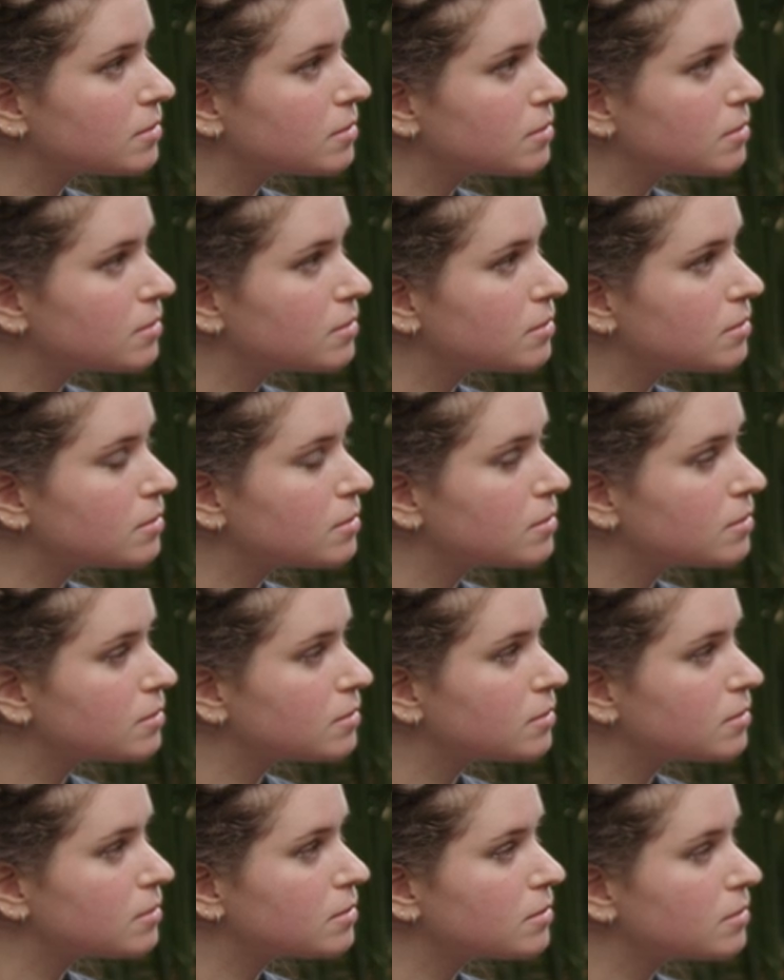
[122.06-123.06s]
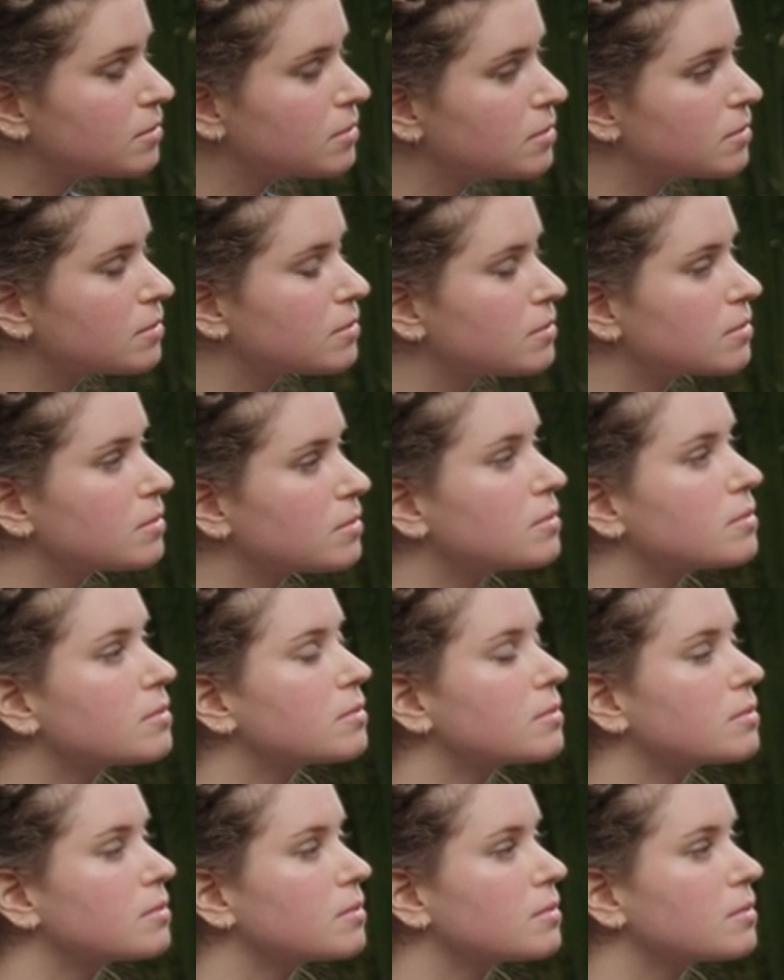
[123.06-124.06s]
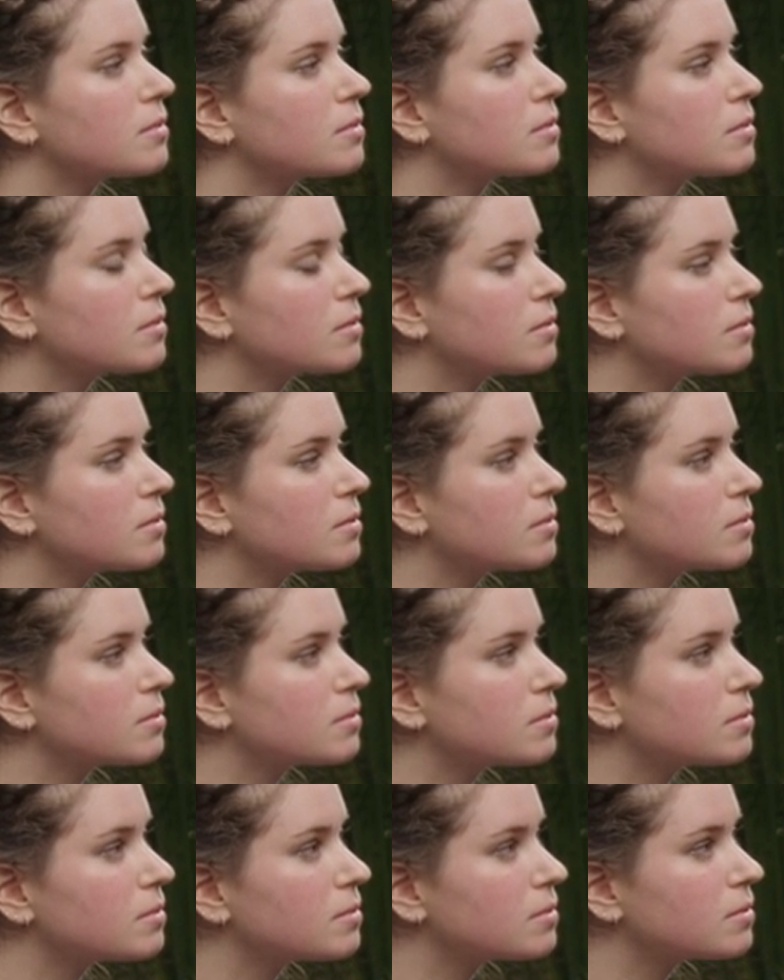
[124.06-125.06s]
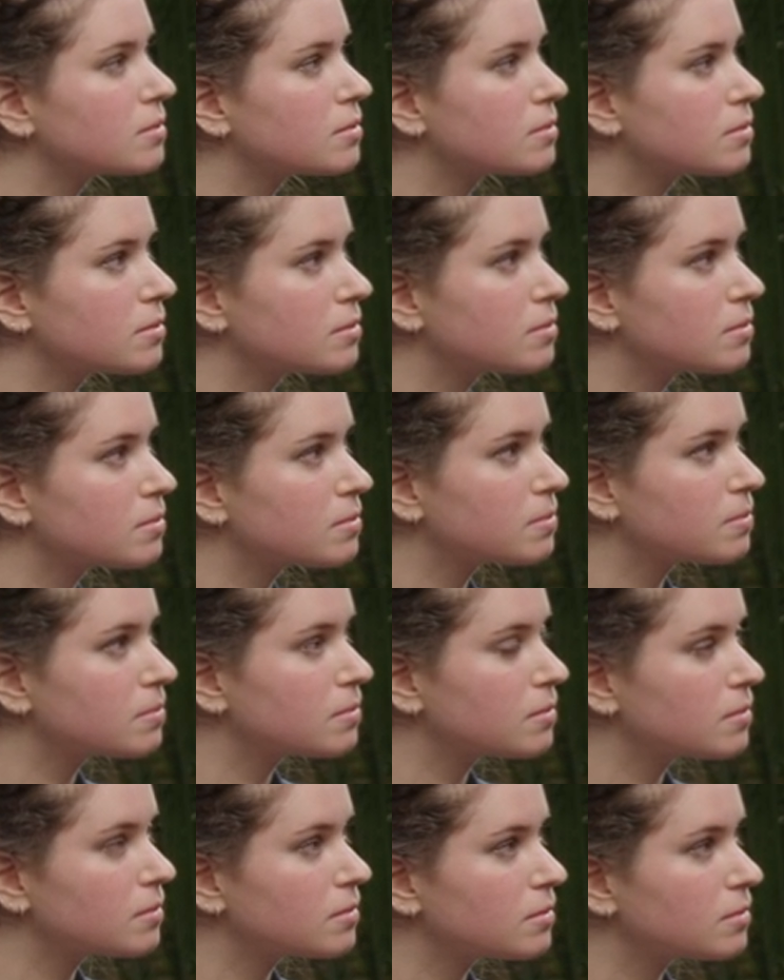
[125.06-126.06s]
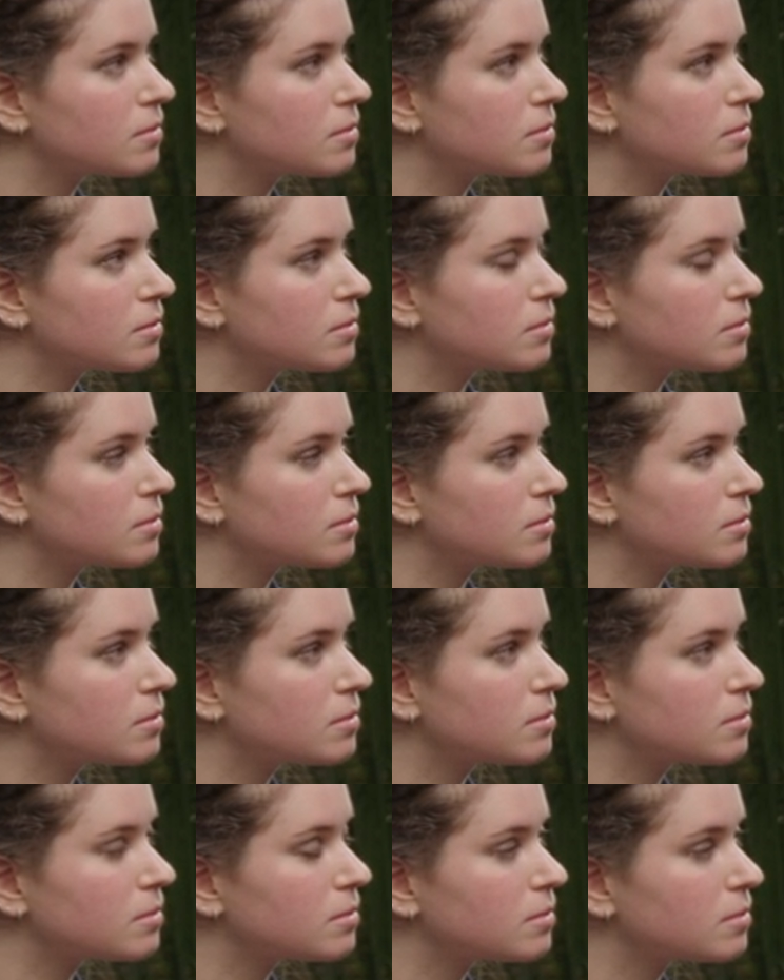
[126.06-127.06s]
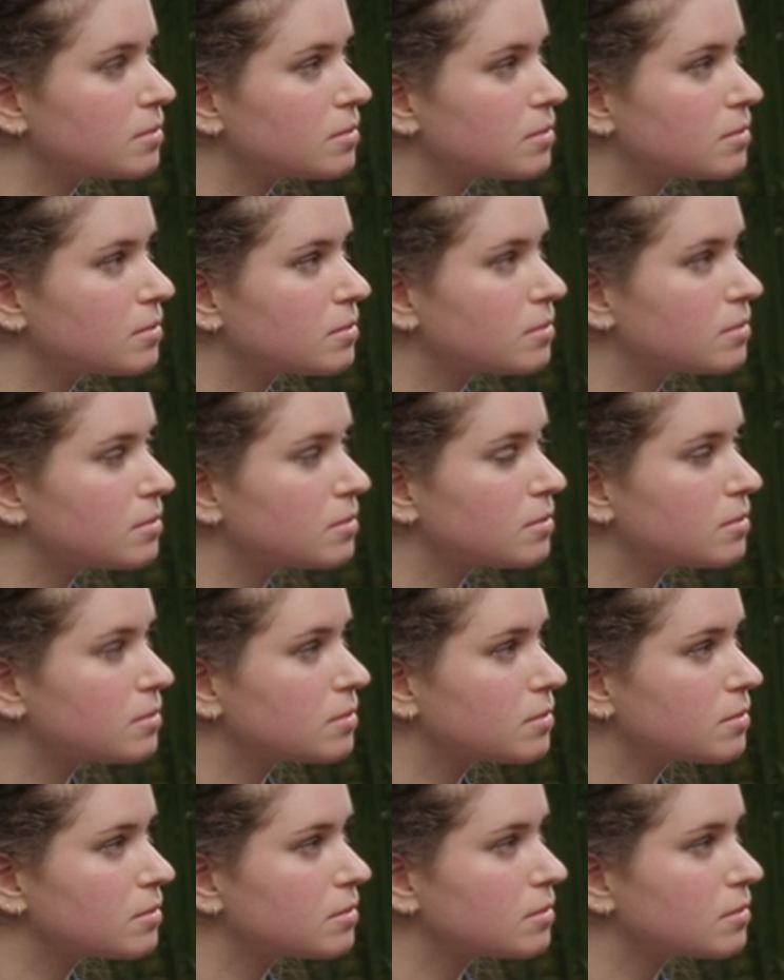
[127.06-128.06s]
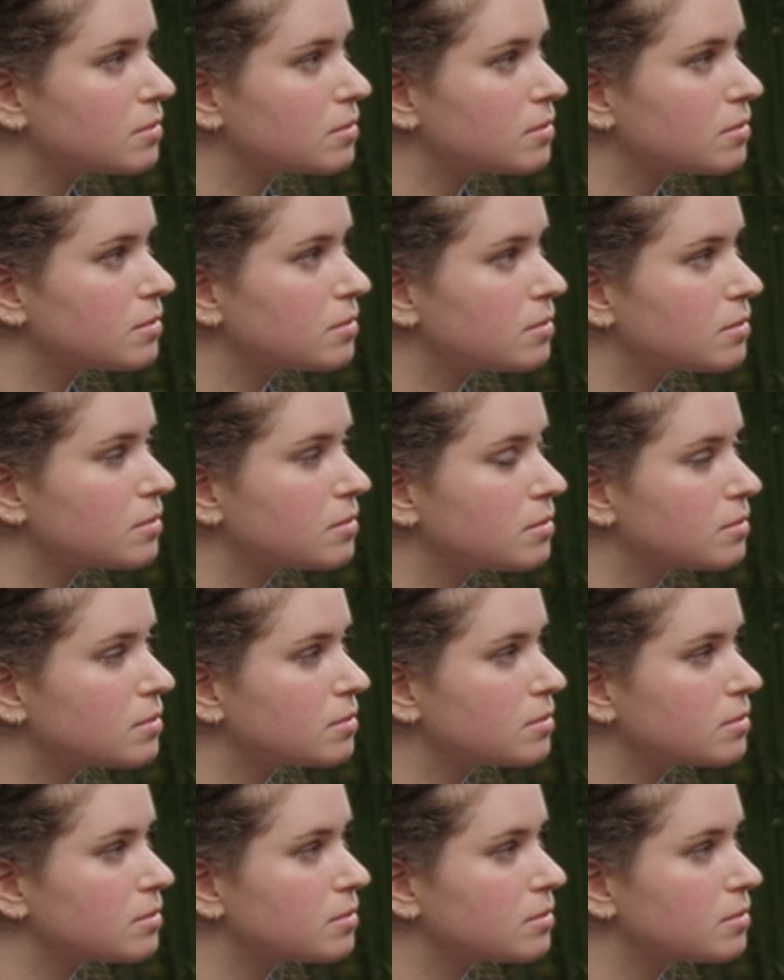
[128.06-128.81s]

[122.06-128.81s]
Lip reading: (silent)